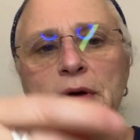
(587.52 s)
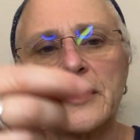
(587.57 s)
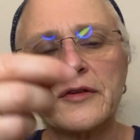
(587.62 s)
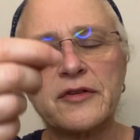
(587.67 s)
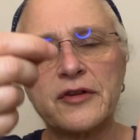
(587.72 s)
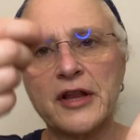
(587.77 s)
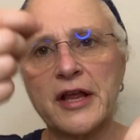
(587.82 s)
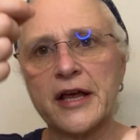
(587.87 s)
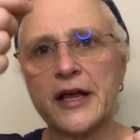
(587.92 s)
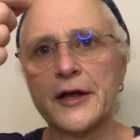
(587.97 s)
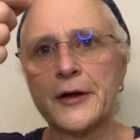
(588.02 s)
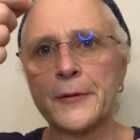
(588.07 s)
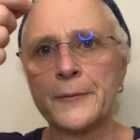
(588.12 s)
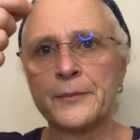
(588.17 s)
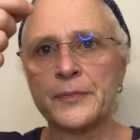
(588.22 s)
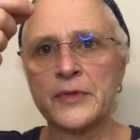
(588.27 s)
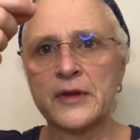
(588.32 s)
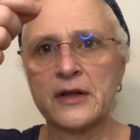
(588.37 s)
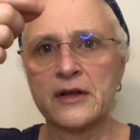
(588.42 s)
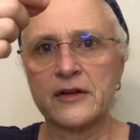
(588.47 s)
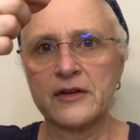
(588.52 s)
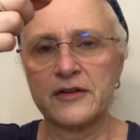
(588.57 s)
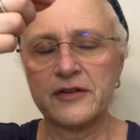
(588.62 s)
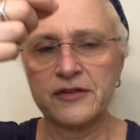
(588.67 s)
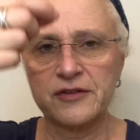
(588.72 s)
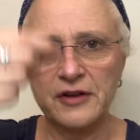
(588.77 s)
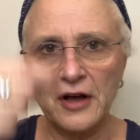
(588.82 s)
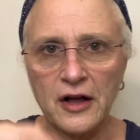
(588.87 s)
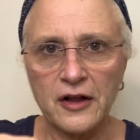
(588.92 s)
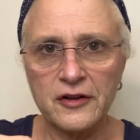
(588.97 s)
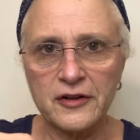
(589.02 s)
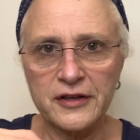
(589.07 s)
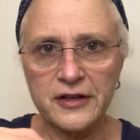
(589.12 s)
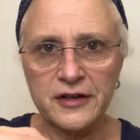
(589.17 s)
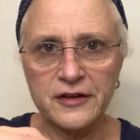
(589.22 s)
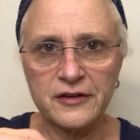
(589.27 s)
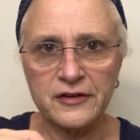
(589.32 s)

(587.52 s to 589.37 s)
is like solid